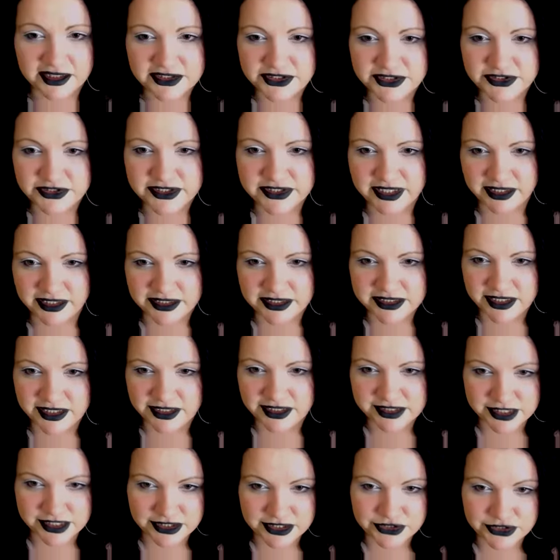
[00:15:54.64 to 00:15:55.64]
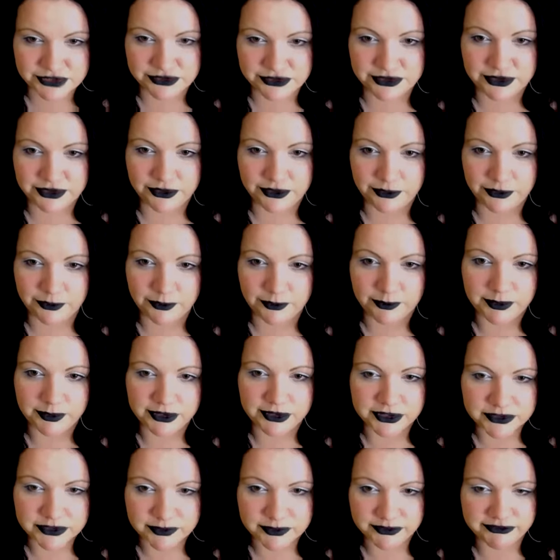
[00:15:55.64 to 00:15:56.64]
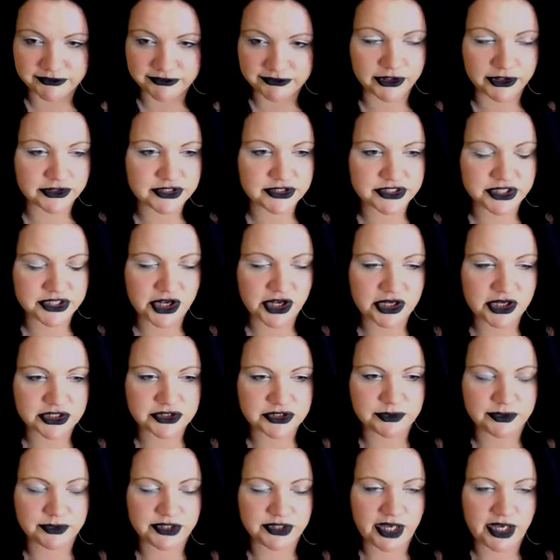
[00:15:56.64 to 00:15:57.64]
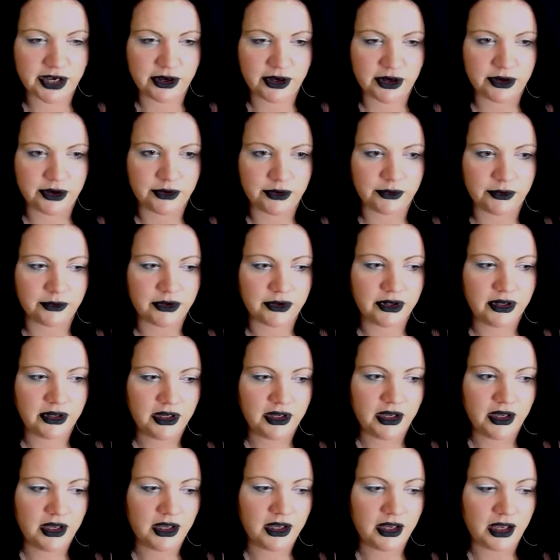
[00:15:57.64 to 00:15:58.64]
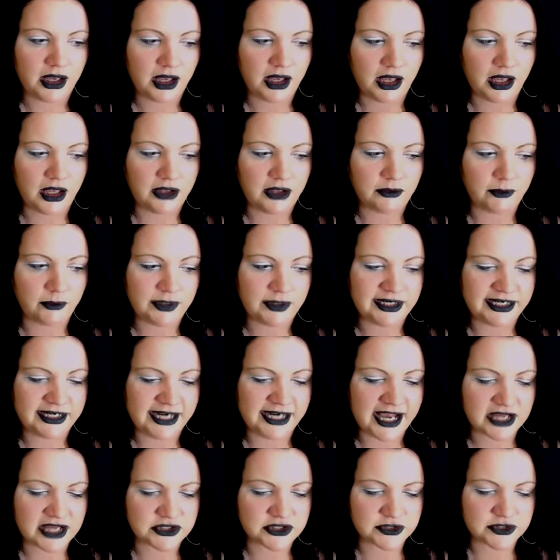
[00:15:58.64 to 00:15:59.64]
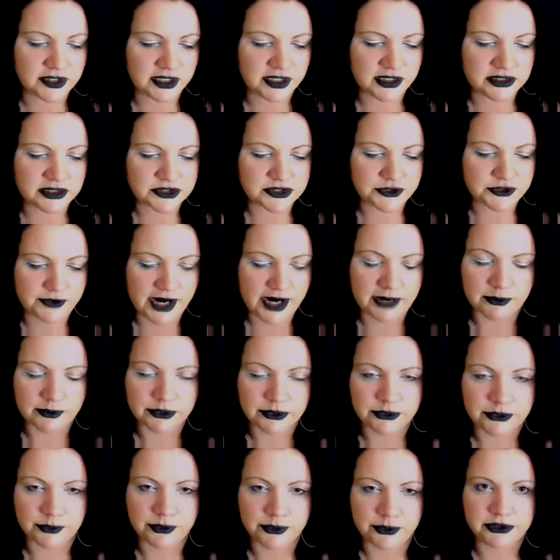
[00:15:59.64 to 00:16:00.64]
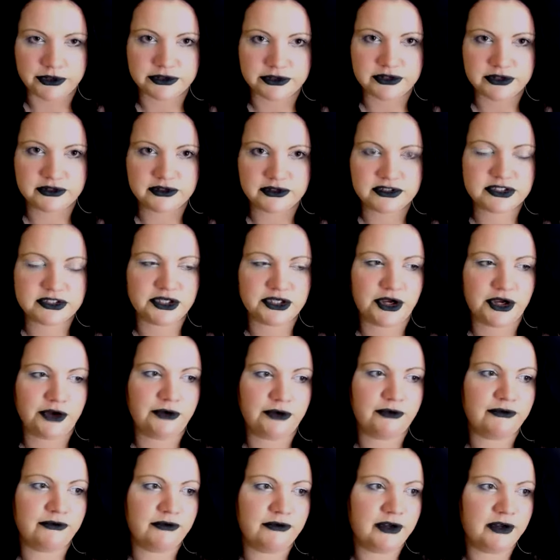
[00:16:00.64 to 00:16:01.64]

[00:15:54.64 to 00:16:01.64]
your sanitization though, because we've lost touch with how we naturally interact with the world. So